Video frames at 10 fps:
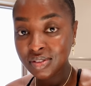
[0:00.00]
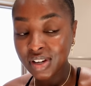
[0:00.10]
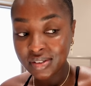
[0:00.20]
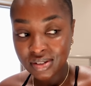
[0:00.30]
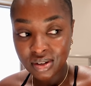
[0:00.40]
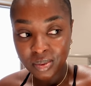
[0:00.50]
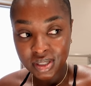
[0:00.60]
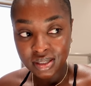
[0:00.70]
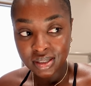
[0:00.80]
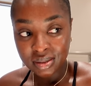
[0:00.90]
the five-star
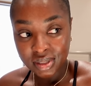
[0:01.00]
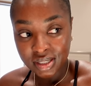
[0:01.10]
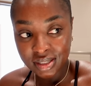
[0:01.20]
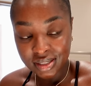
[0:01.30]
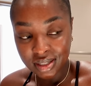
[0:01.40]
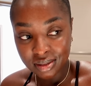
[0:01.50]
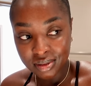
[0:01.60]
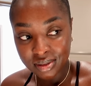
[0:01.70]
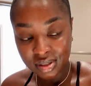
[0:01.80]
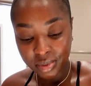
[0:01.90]
one, which is down the
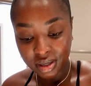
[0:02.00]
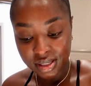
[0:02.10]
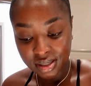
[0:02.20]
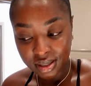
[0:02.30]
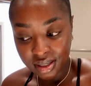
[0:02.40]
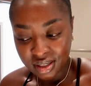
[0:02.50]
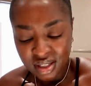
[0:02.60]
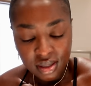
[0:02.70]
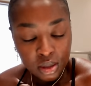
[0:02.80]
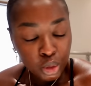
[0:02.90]
road somewhere. I saw it.
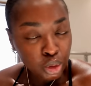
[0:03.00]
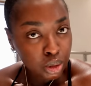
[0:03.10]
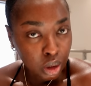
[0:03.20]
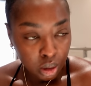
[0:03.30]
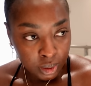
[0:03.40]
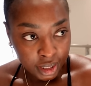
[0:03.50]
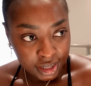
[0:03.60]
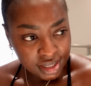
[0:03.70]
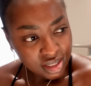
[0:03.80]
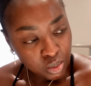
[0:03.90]
So
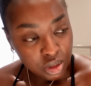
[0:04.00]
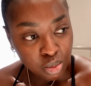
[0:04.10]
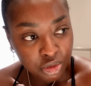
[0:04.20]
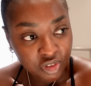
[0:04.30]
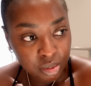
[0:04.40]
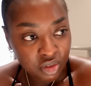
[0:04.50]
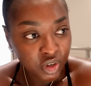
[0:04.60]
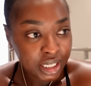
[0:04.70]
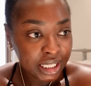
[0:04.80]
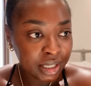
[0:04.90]
nice. This one is more
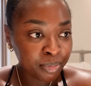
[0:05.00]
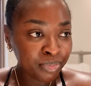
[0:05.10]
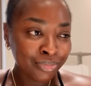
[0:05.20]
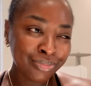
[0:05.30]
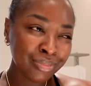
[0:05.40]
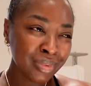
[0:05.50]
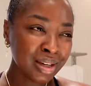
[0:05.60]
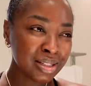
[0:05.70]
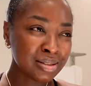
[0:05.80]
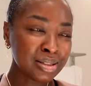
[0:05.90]
family-friendly.
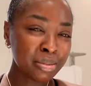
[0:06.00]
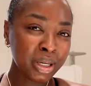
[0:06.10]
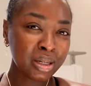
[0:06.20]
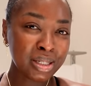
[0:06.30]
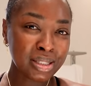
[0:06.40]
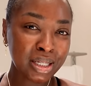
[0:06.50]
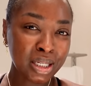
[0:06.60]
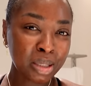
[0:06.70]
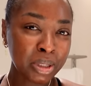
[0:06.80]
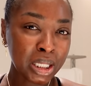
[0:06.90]
I saw some areas that
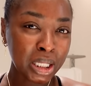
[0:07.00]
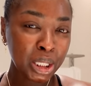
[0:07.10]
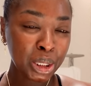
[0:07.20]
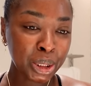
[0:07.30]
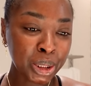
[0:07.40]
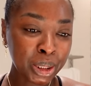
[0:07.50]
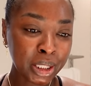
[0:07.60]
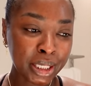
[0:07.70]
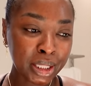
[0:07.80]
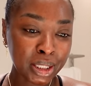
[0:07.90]
could have been cleaner,
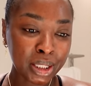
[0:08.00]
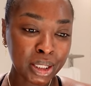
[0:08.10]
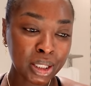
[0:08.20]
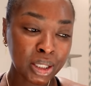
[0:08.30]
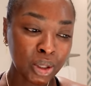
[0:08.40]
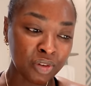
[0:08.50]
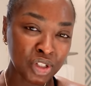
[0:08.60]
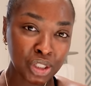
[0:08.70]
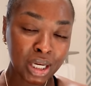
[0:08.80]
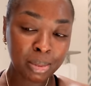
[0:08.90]
like the coffee
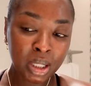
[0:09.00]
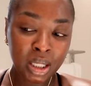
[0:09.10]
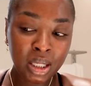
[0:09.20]
shop.